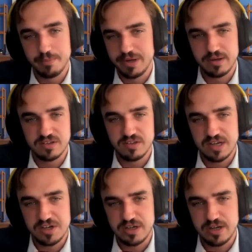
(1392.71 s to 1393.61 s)
I mean,
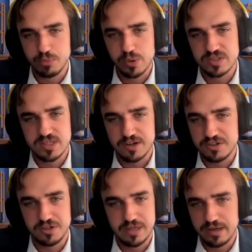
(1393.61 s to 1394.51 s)
it boils down
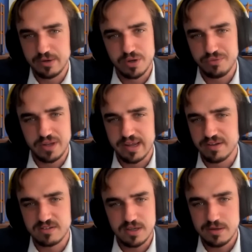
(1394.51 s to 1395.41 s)
to getting rid of the
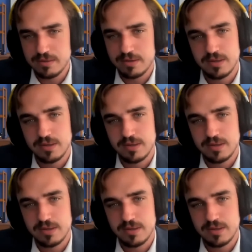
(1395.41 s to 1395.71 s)
ANC.